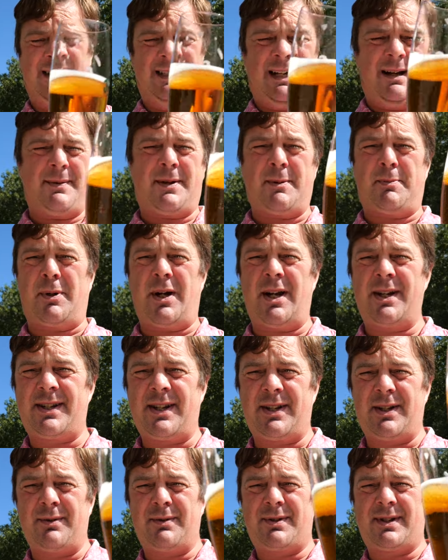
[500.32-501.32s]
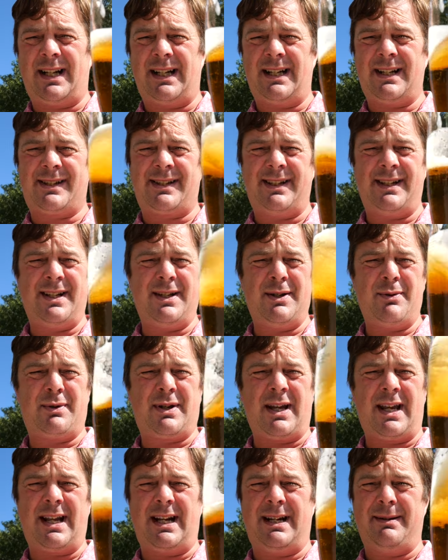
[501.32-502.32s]
I'm surprised they don't sell this in the
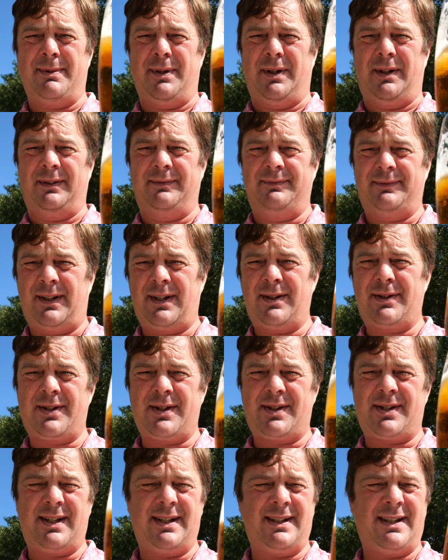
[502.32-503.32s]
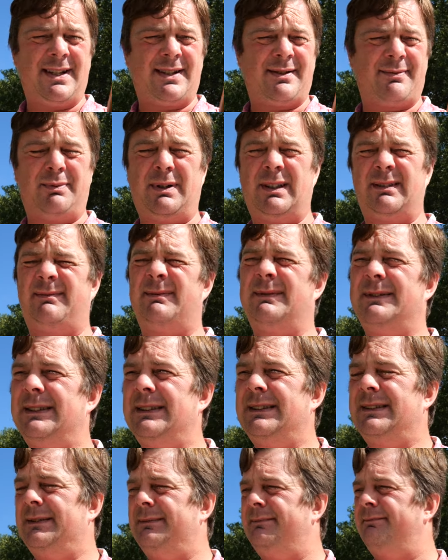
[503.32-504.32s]
UK anymore. I used to see this, well,
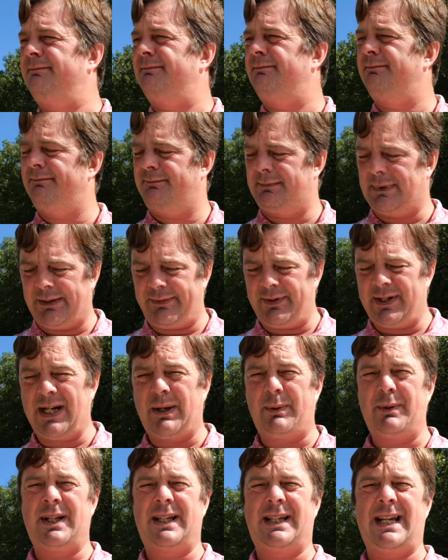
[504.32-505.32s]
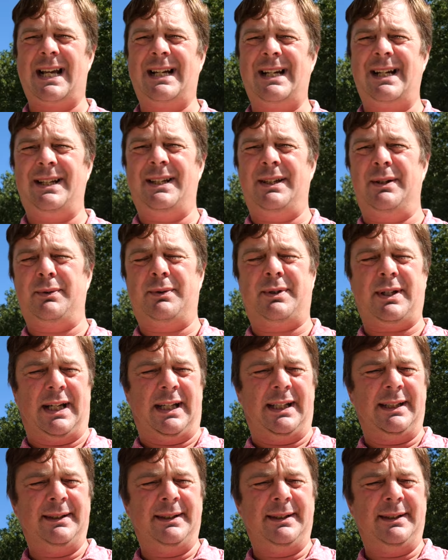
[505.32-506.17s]
every now and again in the UK.